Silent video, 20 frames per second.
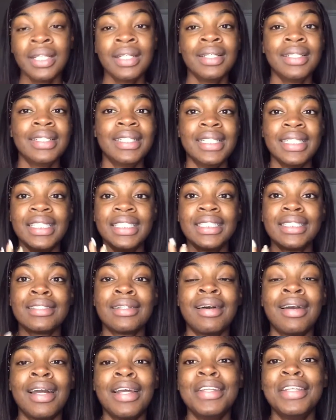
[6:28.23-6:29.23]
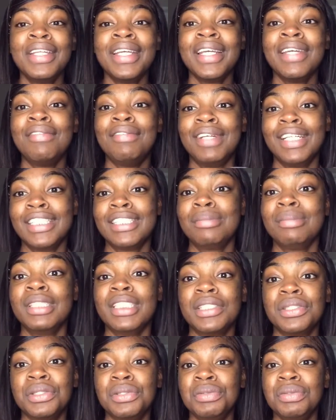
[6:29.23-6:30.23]
these are the
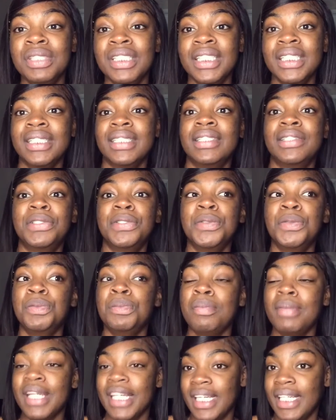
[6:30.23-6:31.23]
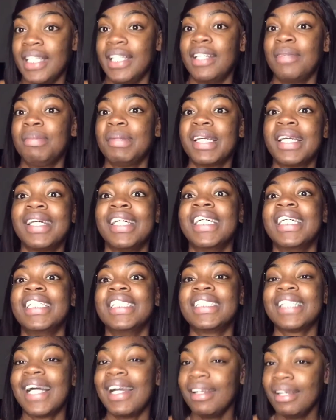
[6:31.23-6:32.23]
investments you need to make, because
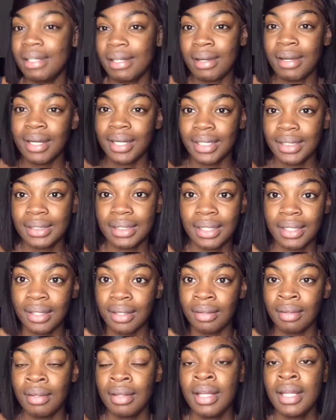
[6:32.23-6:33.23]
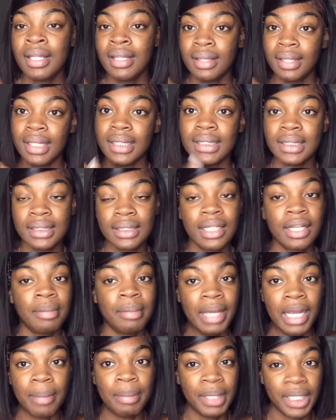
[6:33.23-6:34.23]
I can already tell this is gonna
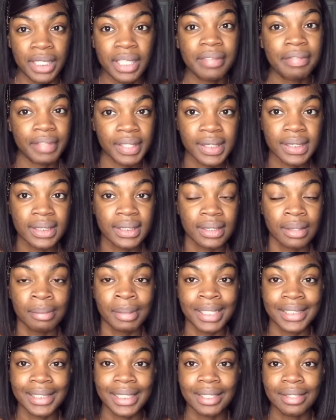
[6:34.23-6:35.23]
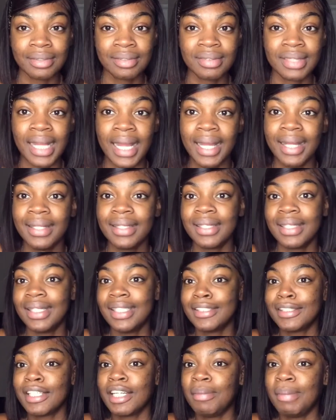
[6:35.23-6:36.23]
make a big difference in my channel. Like,
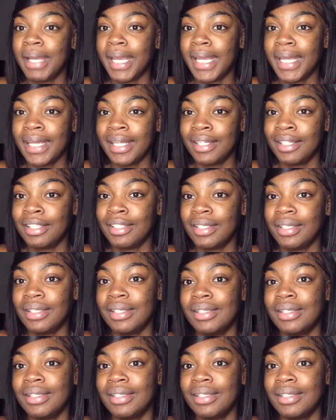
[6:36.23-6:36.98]
it's gonna make it look